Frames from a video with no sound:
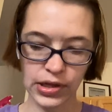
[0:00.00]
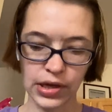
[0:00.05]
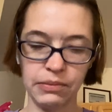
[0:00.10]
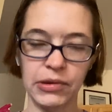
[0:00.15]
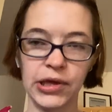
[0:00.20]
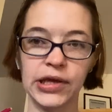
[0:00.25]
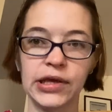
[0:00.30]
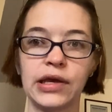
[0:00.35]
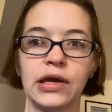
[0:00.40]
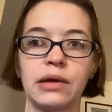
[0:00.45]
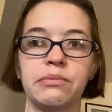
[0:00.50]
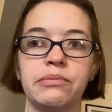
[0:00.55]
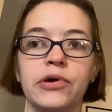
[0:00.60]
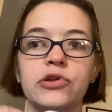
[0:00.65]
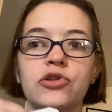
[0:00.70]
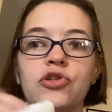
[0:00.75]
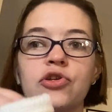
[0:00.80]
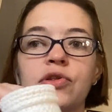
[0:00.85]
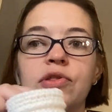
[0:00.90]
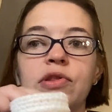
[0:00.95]
I'm making a
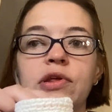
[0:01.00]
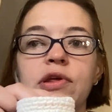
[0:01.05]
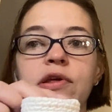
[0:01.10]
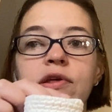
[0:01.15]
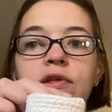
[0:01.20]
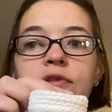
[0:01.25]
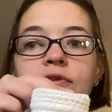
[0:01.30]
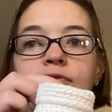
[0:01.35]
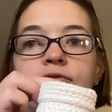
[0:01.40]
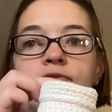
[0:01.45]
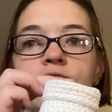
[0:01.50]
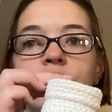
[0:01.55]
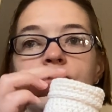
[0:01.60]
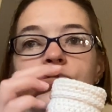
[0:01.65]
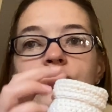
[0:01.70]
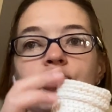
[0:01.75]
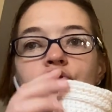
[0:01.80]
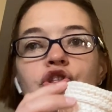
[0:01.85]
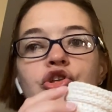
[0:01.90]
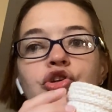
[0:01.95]
bunch of these for
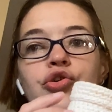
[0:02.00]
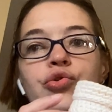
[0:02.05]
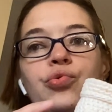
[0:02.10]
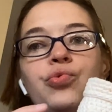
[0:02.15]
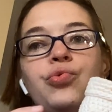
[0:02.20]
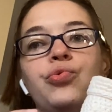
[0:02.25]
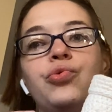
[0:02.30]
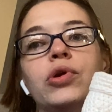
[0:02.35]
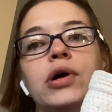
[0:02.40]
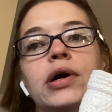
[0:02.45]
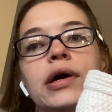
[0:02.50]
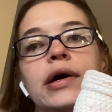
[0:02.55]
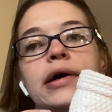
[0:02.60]
the June